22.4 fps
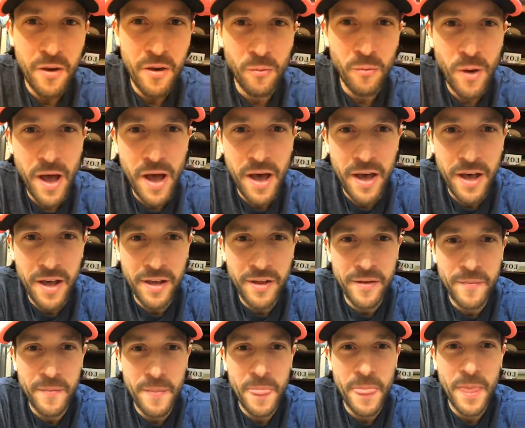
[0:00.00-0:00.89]

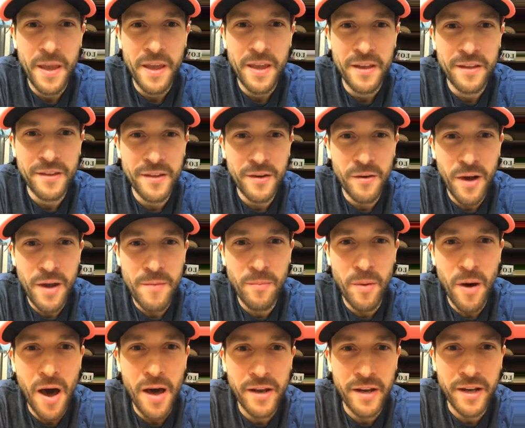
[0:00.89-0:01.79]
Well, so I
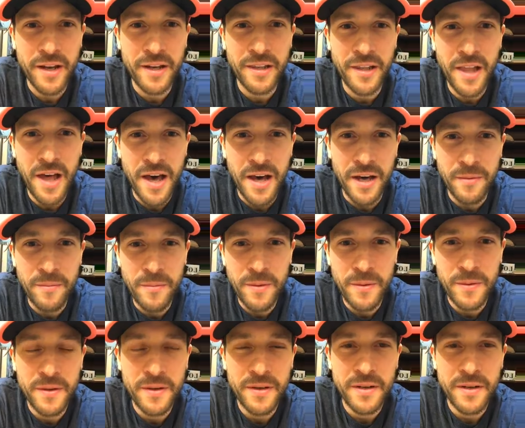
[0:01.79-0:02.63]
bought a club.